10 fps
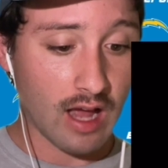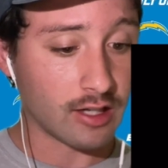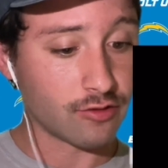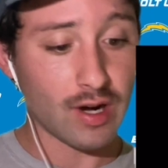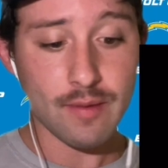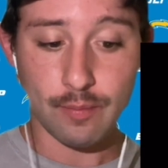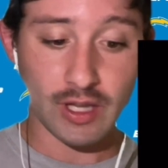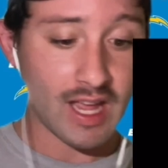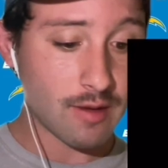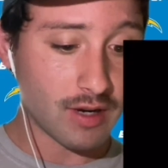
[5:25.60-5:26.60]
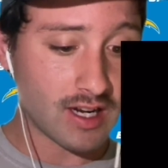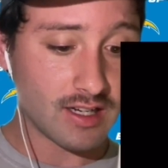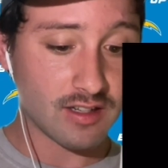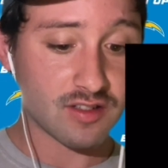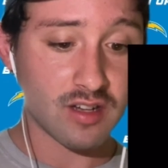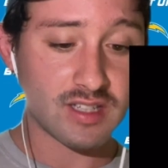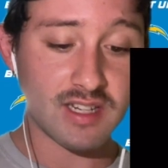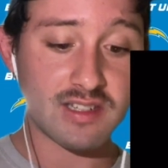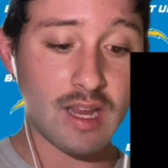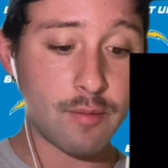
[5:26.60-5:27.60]
Great play by Asante
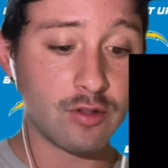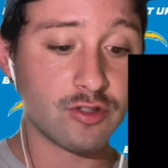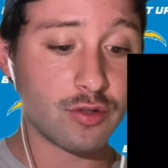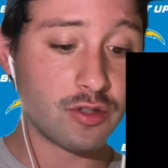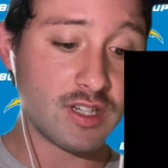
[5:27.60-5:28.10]
Samuel Jr.